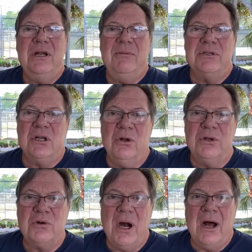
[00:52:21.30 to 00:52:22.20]
it was a little
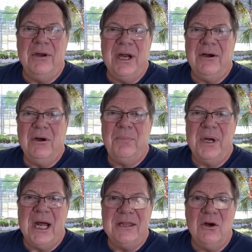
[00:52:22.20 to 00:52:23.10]
trial and error,
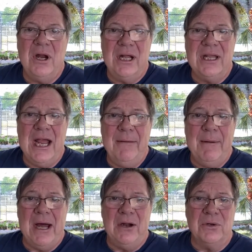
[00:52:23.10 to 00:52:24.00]
but I thought I came
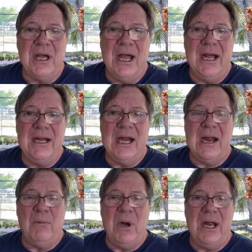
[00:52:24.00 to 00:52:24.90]
out okay. And then I
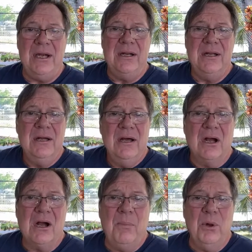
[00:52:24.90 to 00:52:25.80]
read a
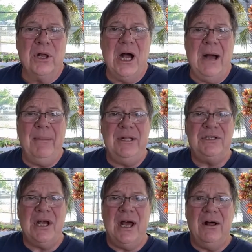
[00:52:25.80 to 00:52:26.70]
couple of comments
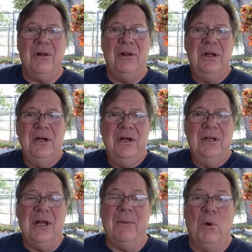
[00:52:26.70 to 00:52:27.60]
how
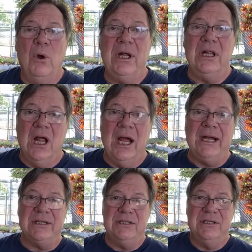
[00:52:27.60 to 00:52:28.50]
they really
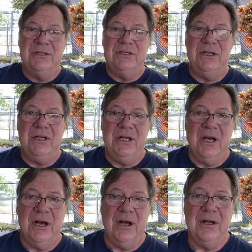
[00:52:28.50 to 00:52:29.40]
liked
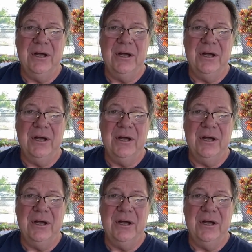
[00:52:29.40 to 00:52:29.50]
the